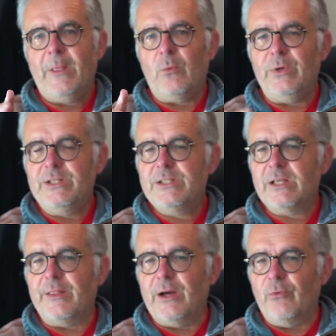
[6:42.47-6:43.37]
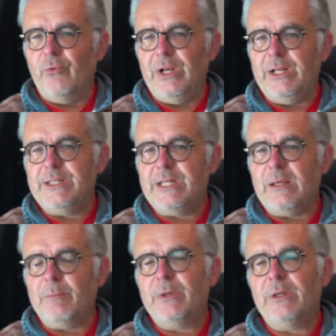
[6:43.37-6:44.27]
And we need to take that really
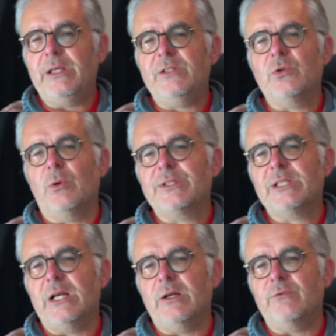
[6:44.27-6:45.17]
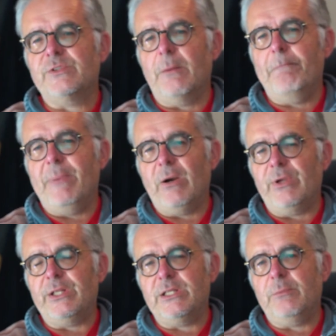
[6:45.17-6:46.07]
deep into ourselves and
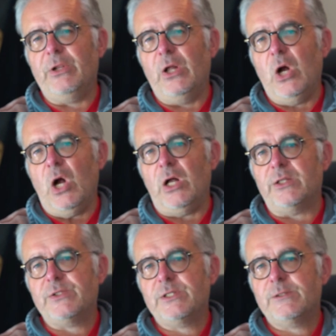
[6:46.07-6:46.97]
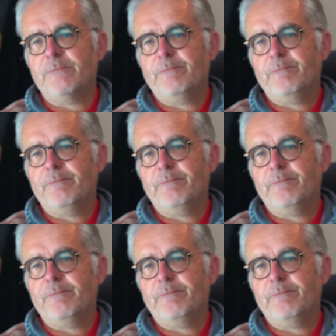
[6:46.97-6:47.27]
bury it deep in our hearts.